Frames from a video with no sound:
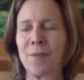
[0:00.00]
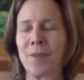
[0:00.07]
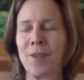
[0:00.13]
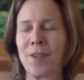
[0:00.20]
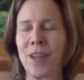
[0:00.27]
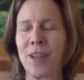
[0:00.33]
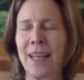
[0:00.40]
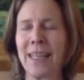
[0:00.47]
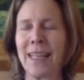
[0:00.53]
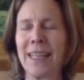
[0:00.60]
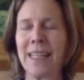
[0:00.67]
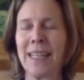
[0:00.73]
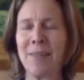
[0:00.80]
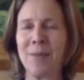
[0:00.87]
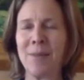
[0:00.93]
Checking
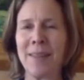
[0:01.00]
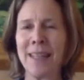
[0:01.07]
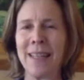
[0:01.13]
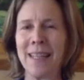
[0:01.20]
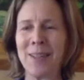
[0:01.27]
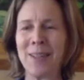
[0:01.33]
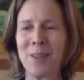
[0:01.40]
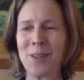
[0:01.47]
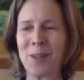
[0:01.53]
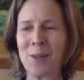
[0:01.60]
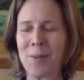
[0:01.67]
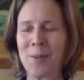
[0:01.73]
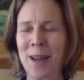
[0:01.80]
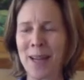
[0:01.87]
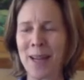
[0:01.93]
in with the inner
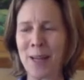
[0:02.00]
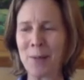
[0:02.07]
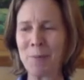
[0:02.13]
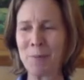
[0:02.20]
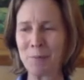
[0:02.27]
terrain.